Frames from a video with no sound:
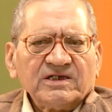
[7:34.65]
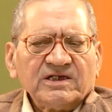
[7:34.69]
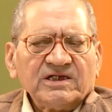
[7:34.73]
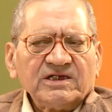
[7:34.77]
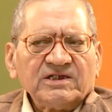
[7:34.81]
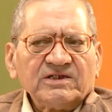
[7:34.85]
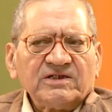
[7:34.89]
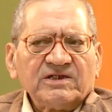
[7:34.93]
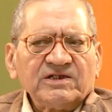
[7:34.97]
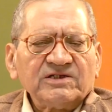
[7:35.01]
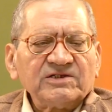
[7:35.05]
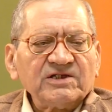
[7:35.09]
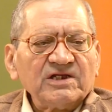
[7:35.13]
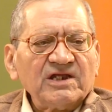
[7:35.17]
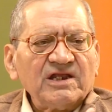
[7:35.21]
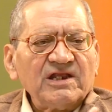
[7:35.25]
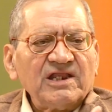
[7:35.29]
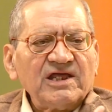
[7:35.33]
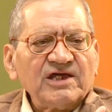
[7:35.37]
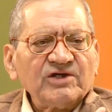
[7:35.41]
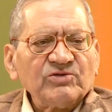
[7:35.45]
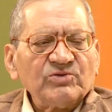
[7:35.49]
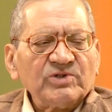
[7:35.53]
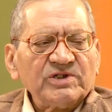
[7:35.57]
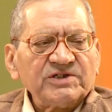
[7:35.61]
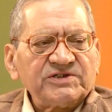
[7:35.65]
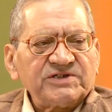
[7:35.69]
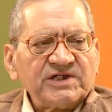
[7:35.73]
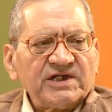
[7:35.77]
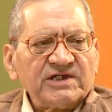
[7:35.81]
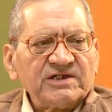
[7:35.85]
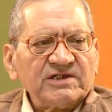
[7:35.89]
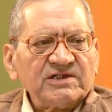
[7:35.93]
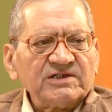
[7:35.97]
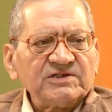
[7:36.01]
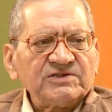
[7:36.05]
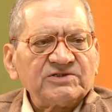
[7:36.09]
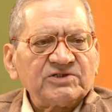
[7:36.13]
In regional language
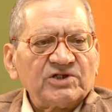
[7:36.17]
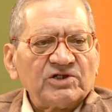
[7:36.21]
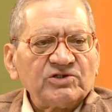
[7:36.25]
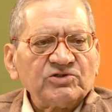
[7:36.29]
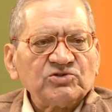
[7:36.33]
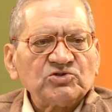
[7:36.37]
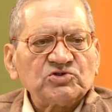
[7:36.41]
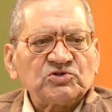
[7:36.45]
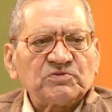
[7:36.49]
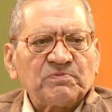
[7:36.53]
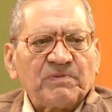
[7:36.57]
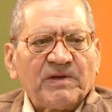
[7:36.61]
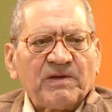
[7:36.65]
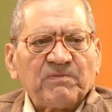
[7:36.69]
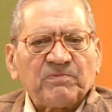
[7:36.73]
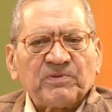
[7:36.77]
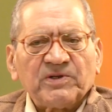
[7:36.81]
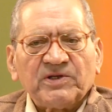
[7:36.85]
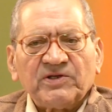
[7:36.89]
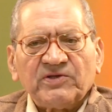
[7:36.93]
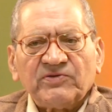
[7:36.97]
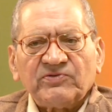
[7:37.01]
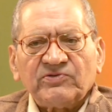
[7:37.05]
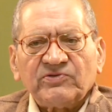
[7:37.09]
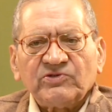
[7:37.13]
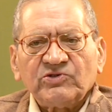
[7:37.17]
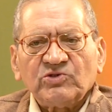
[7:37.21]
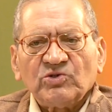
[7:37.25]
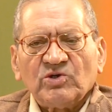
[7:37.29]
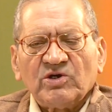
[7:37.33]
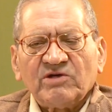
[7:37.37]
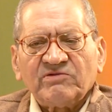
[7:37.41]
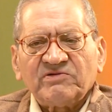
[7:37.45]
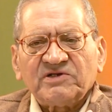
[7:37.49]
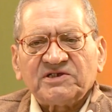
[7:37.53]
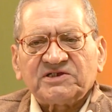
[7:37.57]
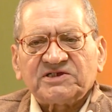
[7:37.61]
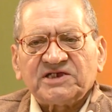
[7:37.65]
channels or newspapers, you
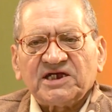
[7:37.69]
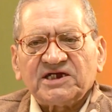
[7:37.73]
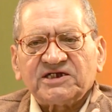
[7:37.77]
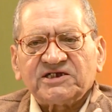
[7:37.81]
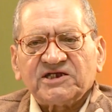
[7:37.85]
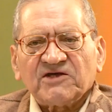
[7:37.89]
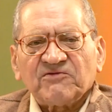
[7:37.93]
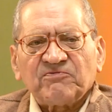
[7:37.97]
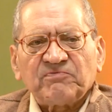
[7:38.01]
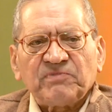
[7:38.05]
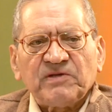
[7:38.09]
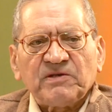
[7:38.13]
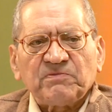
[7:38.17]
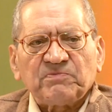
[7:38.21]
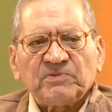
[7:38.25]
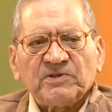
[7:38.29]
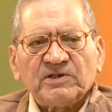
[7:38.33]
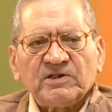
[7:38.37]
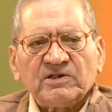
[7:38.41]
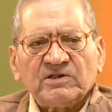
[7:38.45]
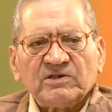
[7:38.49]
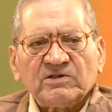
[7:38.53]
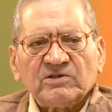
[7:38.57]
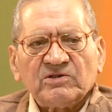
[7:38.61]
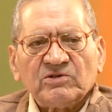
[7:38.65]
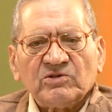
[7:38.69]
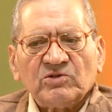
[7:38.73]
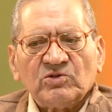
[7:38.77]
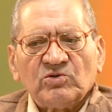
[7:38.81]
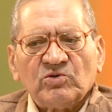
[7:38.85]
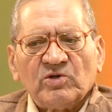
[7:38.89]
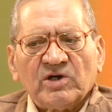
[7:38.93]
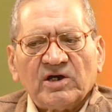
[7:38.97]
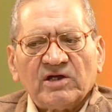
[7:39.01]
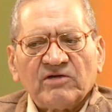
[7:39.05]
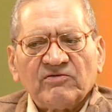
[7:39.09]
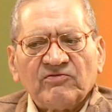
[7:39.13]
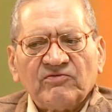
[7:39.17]
have a set of people
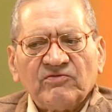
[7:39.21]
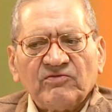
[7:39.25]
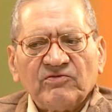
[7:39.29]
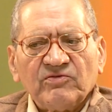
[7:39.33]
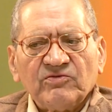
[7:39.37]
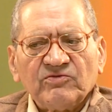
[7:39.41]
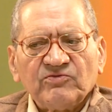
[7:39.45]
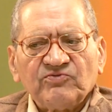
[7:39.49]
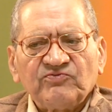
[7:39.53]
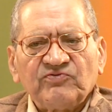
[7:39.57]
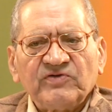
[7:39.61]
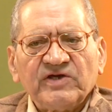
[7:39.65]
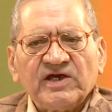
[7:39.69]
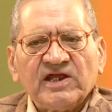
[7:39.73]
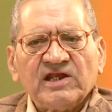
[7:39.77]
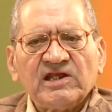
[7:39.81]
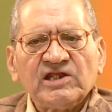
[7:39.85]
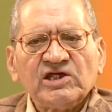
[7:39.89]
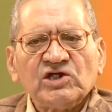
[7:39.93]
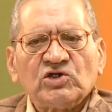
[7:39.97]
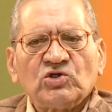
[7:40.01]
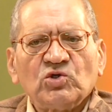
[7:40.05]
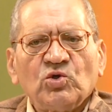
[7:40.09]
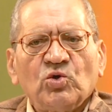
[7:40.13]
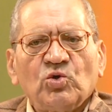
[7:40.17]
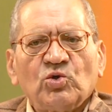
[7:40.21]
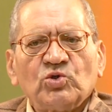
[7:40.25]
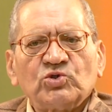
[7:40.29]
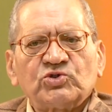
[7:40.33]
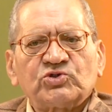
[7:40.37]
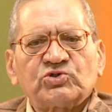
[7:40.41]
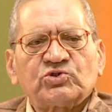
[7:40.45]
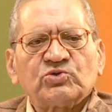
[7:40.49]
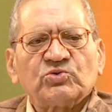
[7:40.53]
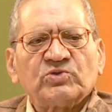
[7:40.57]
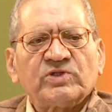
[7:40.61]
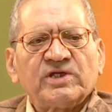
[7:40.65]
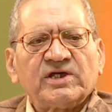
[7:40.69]
who are fairly
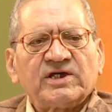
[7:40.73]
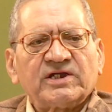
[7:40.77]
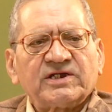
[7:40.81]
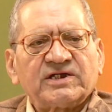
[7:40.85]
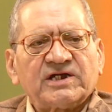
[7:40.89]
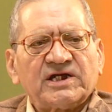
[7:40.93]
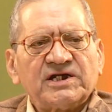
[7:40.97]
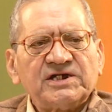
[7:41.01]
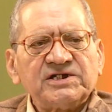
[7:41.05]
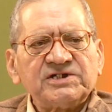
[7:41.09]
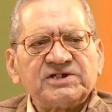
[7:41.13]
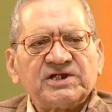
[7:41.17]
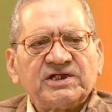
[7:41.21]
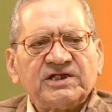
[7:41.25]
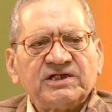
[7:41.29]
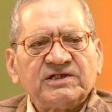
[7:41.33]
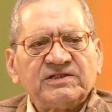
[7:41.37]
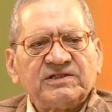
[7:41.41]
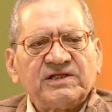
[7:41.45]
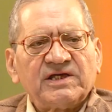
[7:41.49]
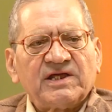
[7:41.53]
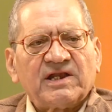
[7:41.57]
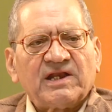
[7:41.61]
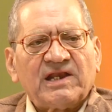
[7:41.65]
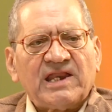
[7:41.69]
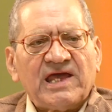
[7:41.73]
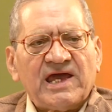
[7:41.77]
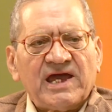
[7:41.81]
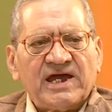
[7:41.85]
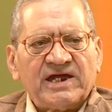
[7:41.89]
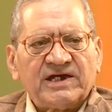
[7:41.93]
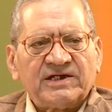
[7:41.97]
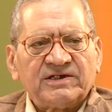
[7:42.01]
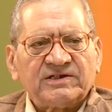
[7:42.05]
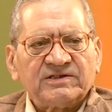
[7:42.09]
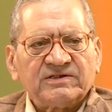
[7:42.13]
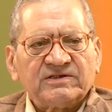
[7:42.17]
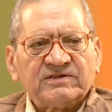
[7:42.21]
close to their country, their
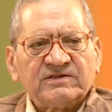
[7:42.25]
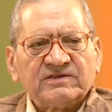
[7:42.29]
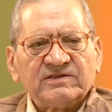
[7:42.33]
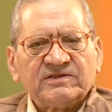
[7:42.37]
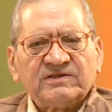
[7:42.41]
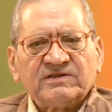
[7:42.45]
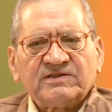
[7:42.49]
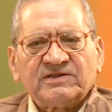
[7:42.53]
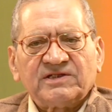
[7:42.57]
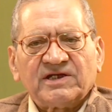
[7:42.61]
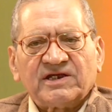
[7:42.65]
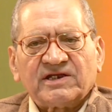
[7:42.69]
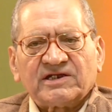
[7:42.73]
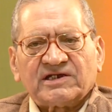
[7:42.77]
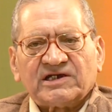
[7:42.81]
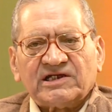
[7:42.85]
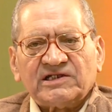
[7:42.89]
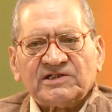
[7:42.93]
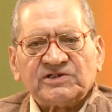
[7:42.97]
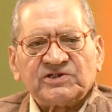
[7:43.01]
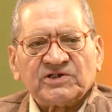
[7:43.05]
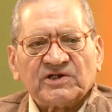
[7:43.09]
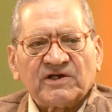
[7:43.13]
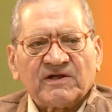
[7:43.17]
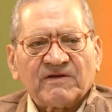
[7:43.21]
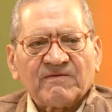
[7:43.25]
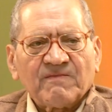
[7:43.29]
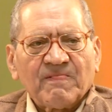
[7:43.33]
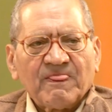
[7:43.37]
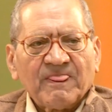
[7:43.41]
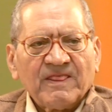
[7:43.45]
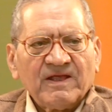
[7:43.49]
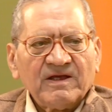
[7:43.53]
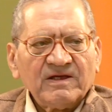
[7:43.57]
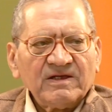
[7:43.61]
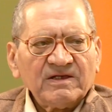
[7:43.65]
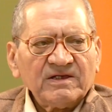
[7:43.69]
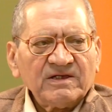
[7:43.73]
land, their culture,
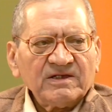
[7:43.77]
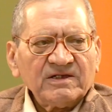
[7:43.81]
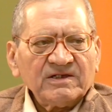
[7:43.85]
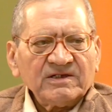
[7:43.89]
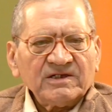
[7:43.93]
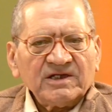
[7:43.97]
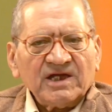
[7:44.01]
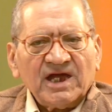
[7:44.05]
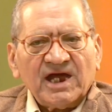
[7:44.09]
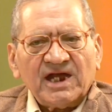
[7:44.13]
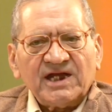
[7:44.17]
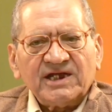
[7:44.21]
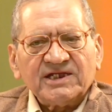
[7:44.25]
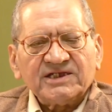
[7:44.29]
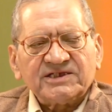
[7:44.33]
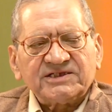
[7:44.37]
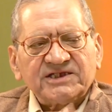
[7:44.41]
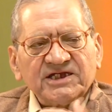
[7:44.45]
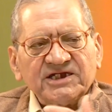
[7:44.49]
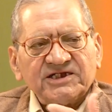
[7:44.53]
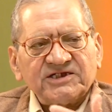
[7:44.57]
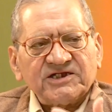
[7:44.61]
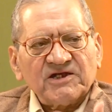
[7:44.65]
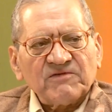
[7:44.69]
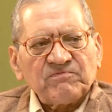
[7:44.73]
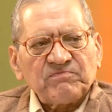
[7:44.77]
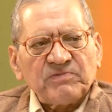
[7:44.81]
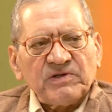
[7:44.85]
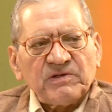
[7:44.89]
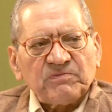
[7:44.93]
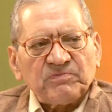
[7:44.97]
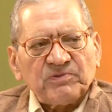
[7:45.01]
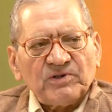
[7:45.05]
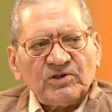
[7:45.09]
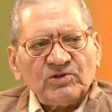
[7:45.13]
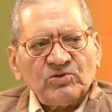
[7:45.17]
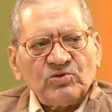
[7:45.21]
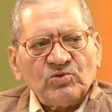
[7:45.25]
and a set of
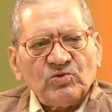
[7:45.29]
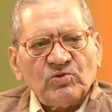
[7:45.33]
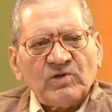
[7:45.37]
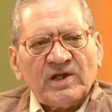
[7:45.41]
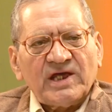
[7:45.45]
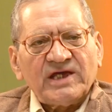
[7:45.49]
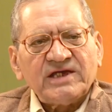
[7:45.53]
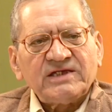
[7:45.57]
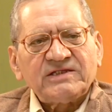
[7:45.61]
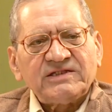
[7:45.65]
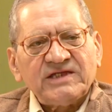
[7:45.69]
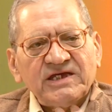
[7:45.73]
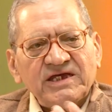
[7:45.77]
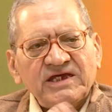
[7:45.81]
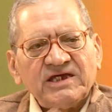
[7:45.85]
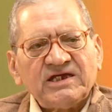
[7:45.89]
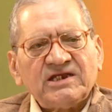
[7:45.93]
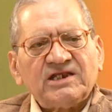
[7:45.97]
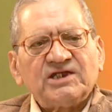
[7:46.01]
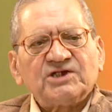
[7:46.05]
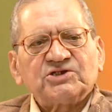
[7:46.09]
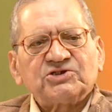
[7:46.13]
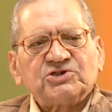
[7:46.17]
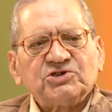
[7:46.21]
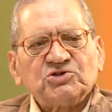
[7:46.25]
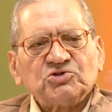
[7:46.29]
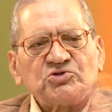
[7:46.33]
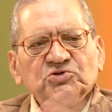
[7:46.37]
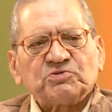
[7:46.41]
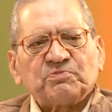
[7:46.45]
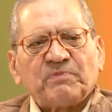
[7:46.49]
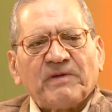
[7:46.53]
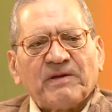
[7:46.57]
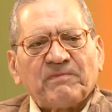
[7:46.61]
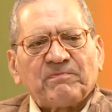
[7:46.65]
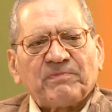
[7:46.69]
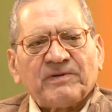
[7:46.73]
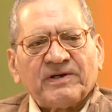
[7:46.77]
people who, like the English
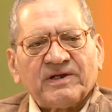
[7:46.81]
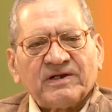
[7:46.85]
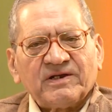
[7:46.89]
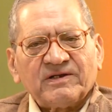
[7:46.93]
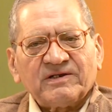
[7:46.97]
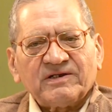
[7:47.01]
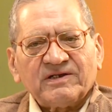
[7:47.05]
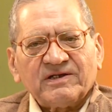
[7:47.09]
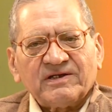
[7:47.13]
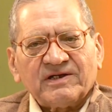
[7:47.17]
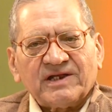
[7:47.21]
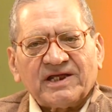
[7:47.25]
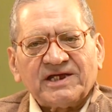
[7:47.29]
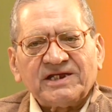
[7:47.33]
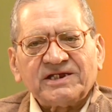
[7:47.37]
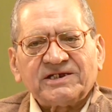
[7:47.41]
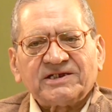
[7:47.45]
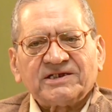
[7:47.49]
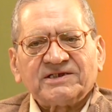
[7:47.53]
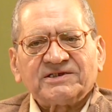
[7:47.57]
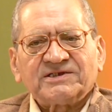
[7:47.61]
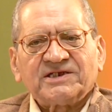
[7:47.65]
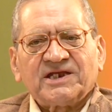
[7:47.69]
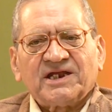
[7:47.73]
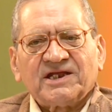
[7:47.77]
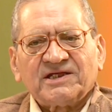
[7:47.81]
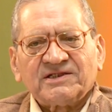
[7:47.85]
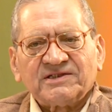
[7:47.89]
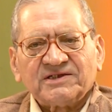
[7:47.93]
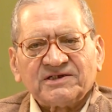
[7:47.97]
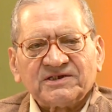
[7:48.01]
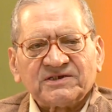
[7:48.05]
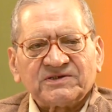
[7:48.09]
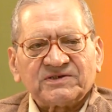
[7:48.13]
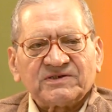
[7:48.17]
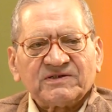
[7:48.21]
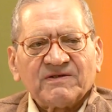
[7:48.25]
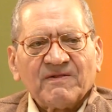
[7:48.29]
newspaper writers and
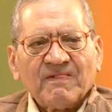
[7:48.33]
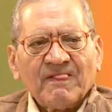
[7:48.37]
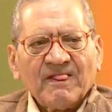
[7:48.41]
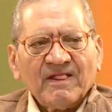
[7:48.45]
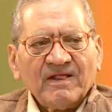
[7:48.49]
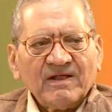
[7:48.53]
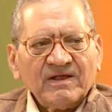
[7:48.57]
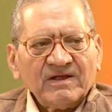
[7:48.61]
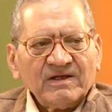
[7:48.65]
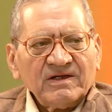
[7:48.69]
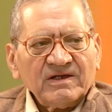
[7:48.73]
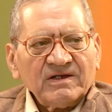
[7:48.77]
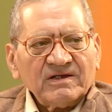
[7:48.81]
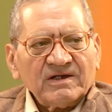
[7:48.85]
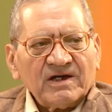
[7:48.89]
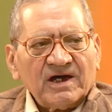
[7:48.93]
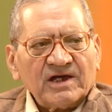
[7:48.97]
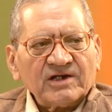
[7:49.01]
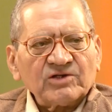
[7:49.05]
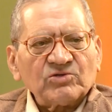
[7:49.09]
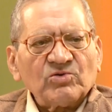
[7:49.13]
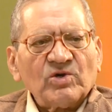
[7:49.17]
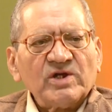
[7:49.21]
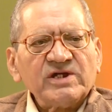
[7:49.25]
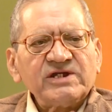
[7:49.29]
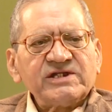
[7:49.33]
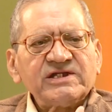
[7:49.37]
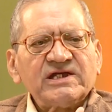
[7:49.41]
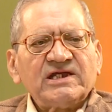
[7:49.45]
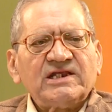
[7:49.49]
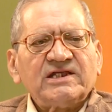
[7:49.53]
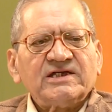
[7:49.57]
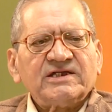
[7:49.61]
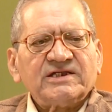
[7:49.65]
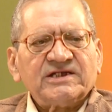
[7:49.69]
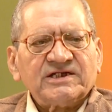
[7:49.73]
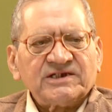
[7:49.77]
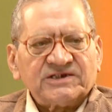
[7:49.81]
others, are quite
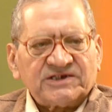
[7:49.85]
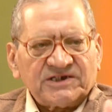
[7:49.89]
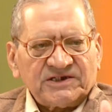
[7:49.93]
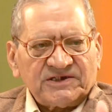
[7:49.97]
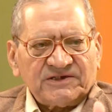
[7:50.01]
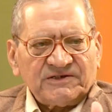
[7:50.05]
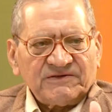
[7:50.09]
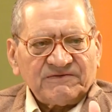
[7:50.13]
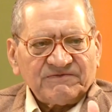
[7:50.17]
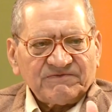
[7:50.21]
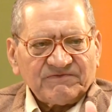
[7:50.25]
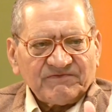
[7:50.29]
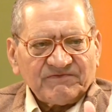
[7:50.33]
alienated.